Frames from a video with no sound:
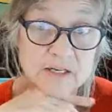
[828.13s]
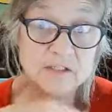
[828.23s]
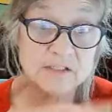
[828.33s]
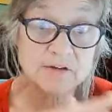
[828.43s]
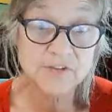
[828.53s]

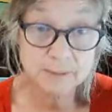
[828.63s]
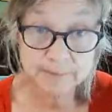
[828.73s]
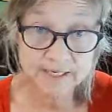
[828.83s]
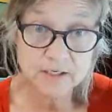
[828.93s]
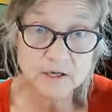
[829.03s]
So if
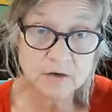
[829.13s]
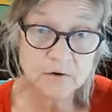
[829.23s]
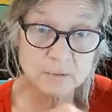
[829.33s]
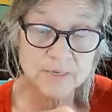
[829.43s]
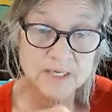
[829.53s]
anybody in
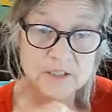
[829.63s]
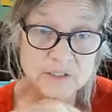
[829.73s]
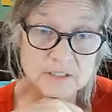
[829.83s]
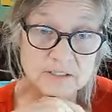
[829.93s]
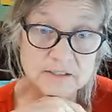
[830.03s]
Cocoa Beach
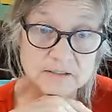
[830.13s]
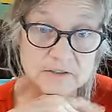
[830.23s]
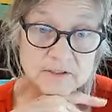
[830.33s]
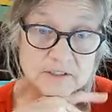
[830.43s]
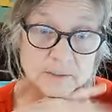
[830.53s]
is
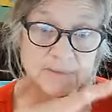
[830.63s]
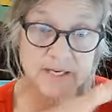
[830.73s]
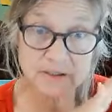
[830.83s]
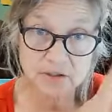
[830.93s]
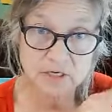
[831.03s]
looking to
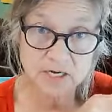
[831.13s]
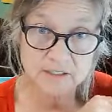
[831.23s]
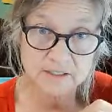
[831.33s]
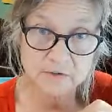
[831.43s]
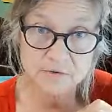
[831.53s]
paint their
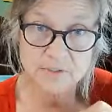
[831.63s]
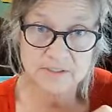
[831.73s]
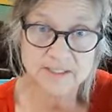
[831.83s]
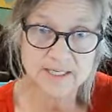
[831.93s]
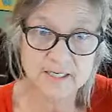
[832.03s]
condos
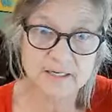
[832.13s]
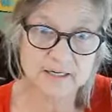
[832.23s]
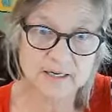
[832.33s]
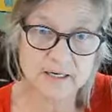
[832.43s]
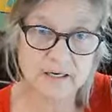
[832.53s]
and need a
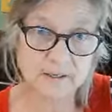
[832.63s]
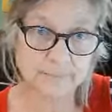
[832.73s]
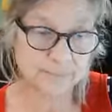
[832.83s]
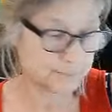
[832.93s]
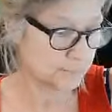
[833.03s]

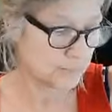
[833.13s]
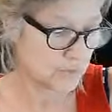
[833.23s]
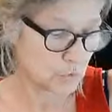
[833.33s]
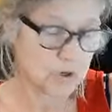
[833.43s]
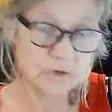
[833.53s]
um,
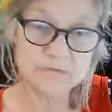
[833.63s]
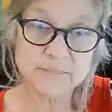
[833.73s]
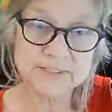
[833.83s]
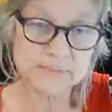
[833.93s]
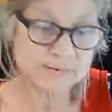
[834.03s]
quote
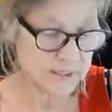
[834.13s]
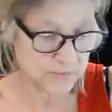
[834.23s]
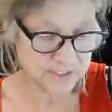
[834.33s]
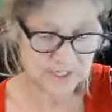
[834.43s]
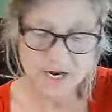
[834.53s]
from somebody,
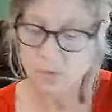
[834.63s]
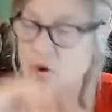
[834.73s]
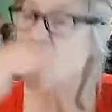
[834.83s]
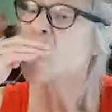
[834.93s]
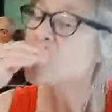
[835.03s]
reach out.
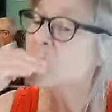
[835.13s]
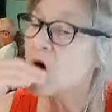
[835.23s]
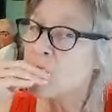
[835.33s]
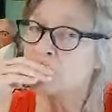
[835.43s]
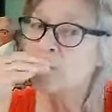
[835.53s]

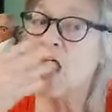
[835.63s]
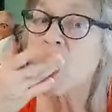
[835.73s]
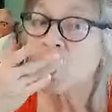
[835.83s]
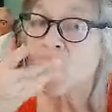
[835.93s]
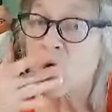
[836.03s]
Oh,
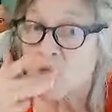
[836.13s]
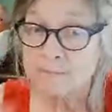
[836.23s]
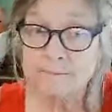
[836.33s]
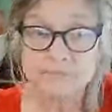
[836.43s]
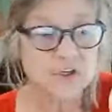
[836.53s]

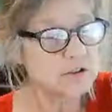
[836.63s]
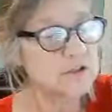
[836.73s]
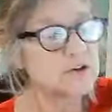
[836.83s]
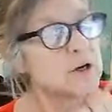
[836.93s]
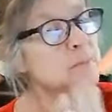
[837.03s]
I'm starting
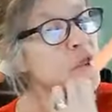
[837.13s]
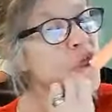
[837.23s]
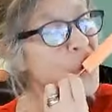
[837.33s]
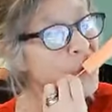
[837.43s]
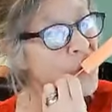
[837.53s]
to dip.
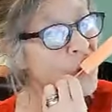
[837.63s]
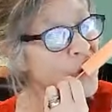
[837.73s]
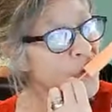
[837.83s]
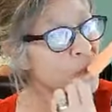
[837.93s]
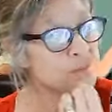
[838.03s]

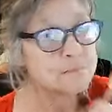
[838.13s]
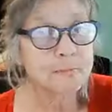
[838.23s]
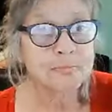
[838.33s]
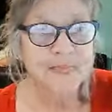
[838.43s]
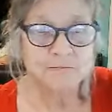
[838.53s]

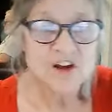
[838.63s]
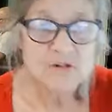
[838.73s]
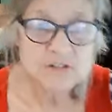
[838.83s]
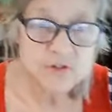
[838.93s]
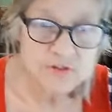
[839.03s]
I'm
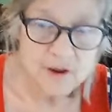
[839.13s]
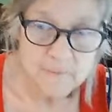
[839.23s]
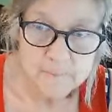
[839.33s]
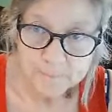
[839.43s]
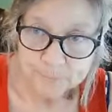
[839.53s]
talking too
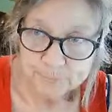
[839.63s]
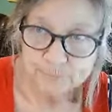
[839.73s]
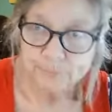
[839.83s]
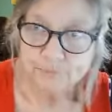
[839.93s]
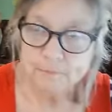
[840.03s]
long.
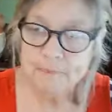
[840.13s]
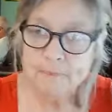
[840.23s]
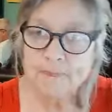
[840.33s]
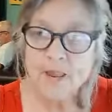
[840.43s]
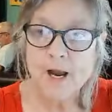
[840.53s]

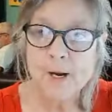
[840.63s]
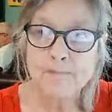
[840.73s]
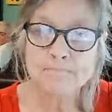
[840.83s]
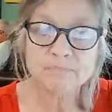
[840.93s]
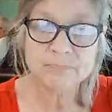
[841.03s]

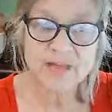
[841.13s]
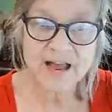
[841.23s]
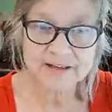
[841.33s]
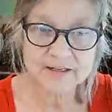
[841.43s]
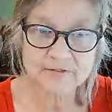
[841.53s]
Um,
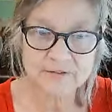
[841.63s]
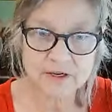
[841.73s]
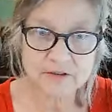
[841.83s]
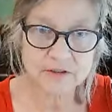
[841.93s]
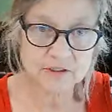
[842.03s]
I can give you
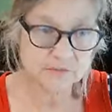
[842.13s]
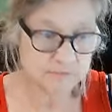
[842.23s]
a good